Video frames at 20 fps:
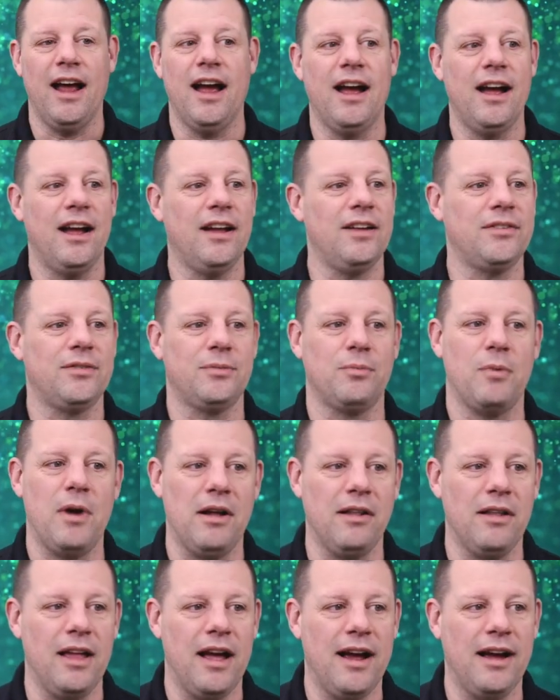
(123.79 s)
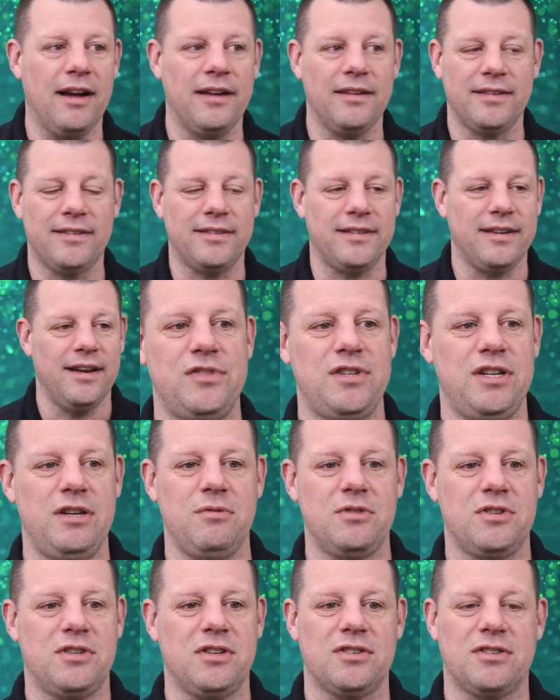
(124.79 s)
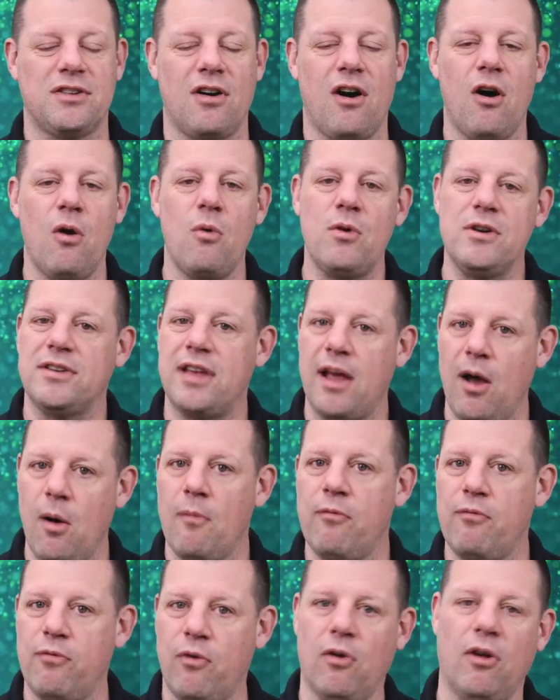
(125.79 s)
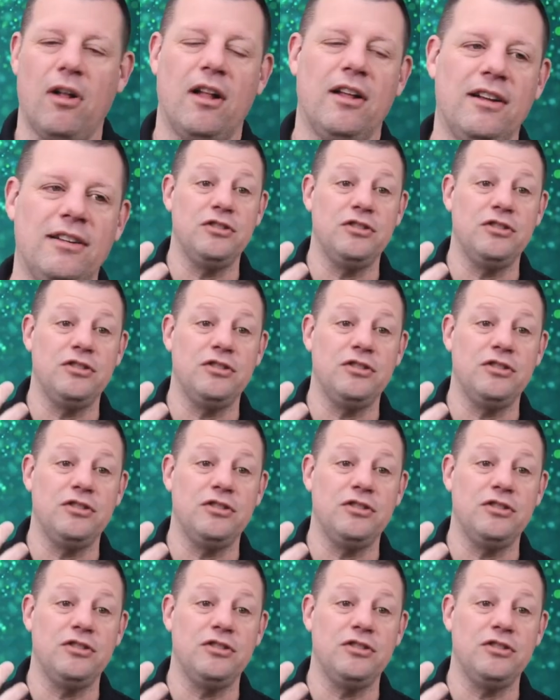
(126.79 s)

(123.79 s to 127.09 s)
as well as she was just always helpful.